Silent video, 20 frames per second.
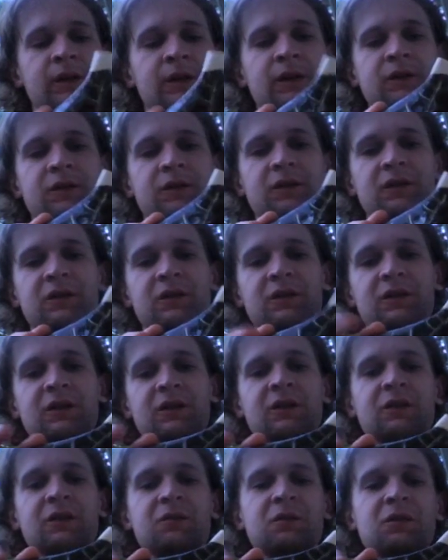You can see
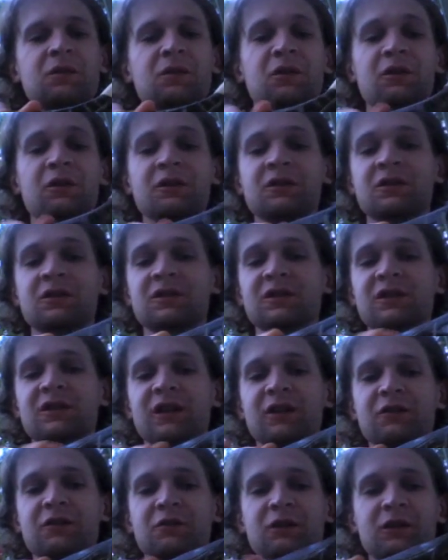this one looks and
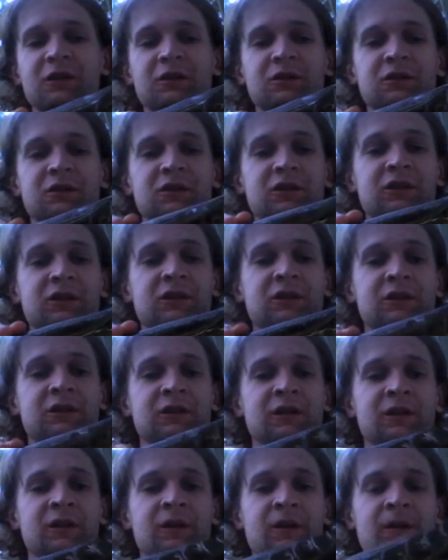sounds rather good.
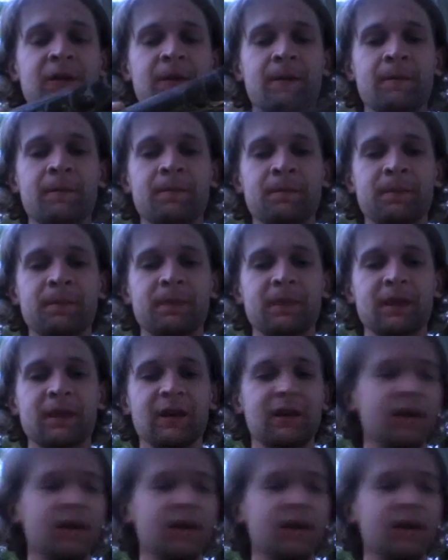And